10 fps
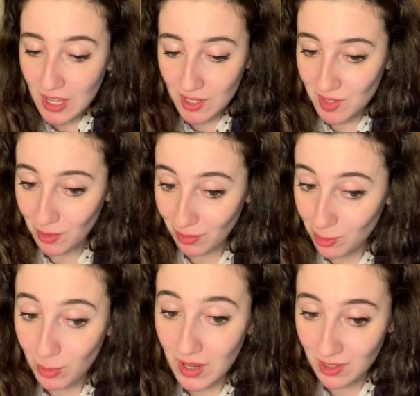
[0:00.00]
So
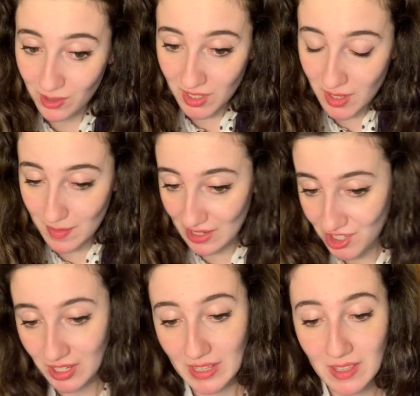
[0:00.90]
quite a long time
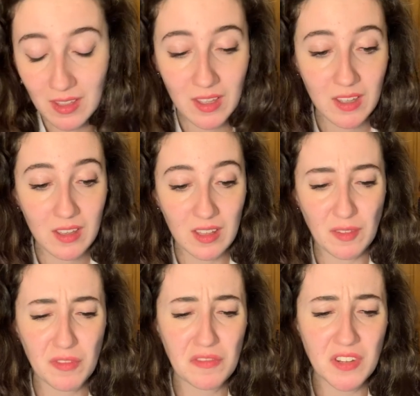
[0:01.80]
actually,
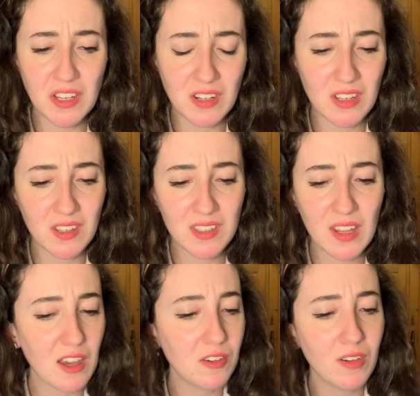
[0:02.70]
like 15 years
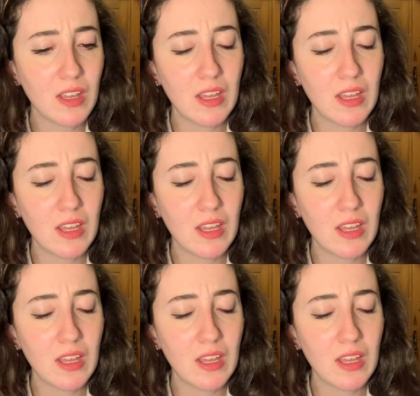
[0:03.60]
now.